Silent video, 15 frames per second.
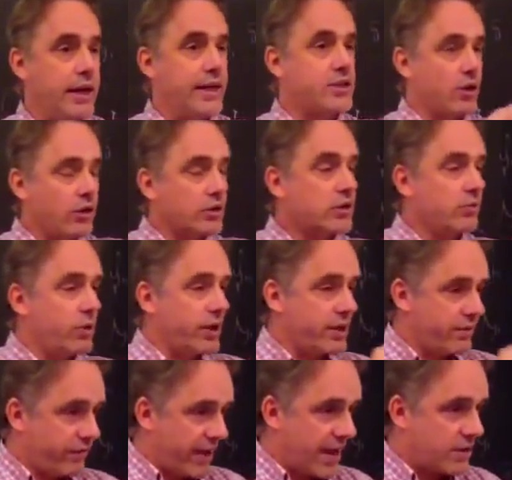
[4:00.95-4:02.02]
It's also one of
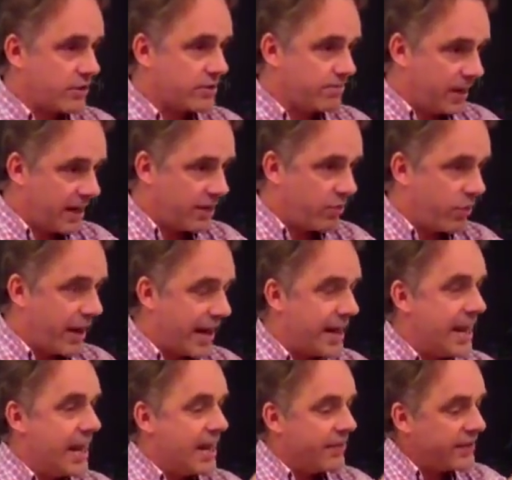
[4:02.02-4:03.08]
the factors, by the way,